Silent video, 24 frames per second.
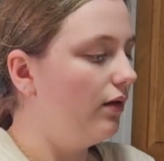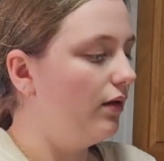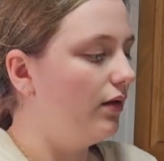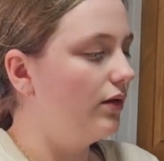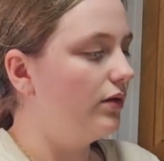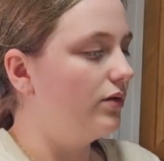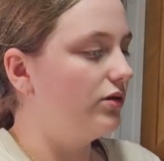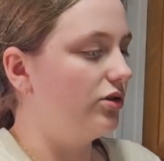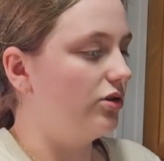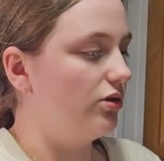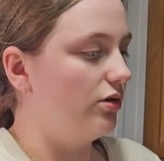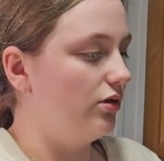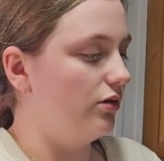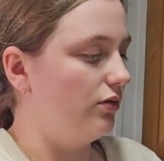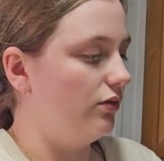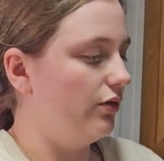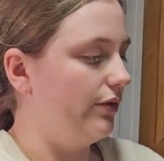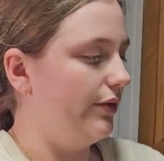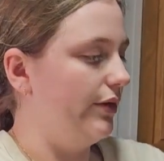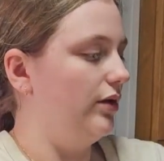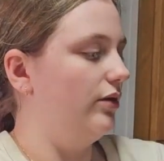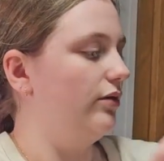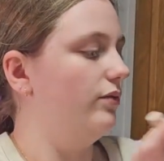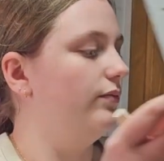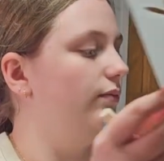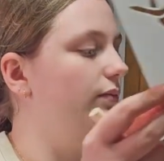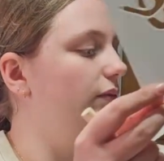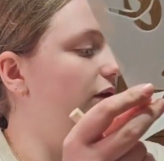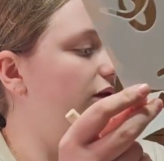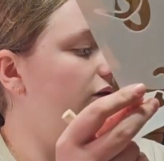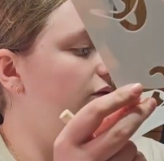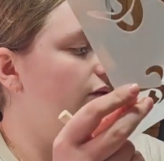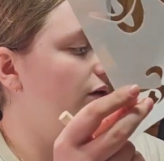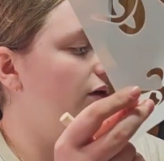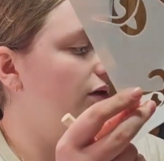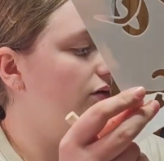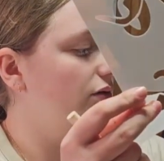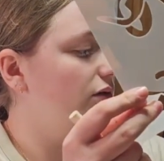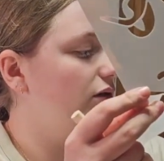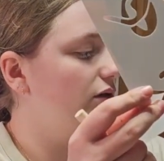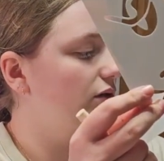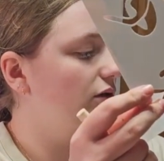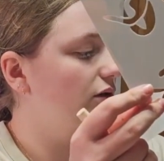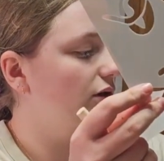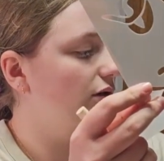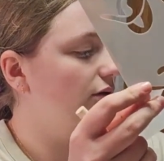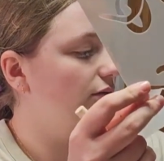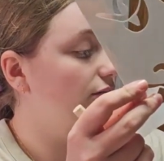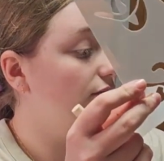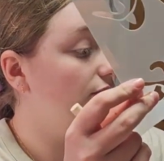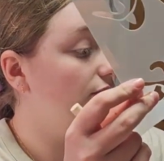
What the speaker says: So, oh wait, this one goes under here.